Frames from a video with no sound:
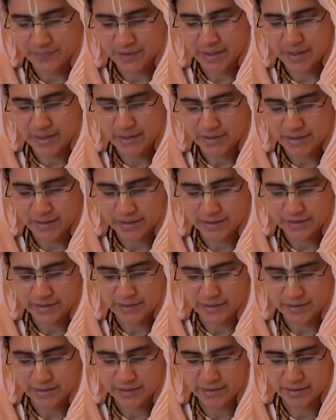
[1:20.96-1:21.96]
And
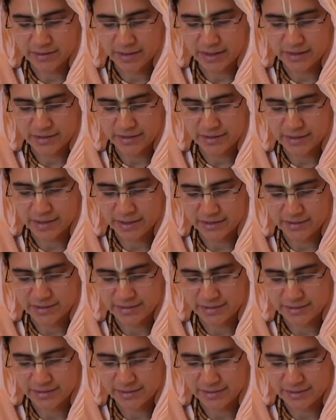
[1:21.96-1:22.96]
then
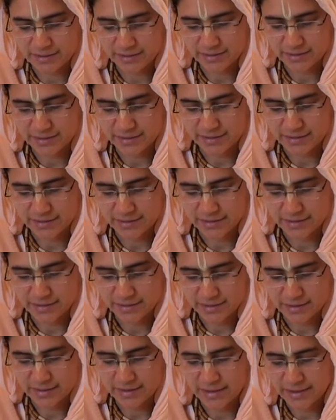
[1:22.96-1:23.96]
Kalidas
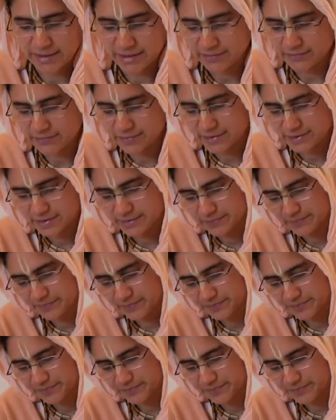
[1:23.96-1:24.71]
leaves,